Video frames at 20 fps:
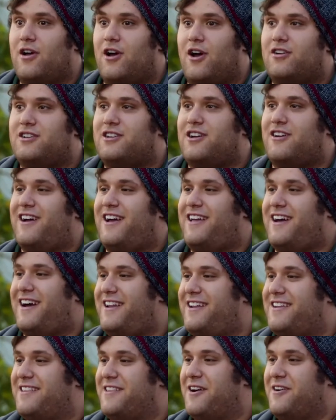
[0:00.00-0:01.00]
Oh, sorry, I, I
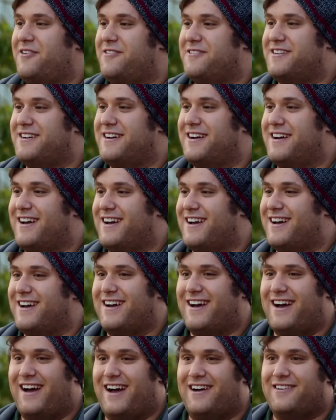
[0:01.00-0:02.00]
didn't know.
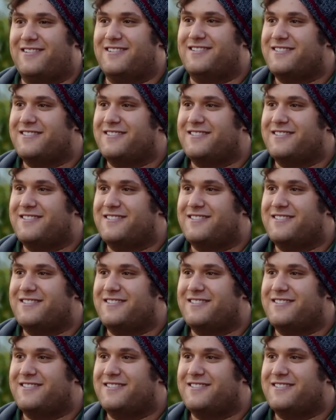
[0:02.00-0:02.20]
Uh,